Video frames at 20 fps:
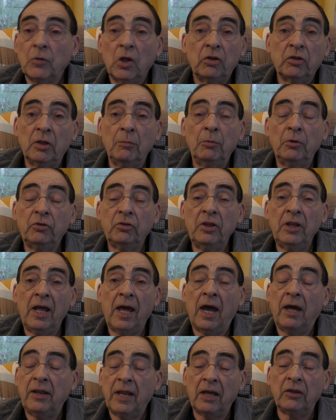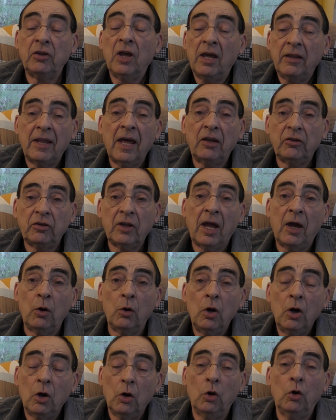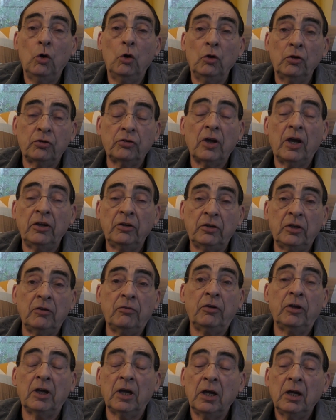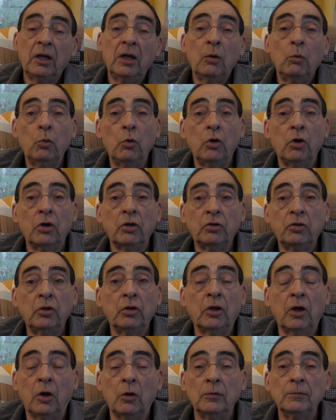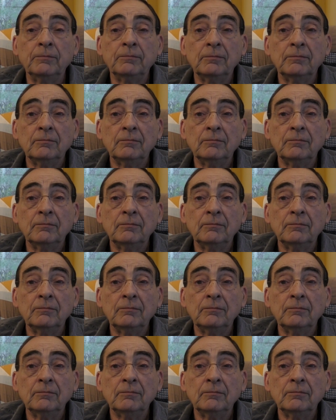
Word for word: Simple as that. And that's, that's how all scientific work should go.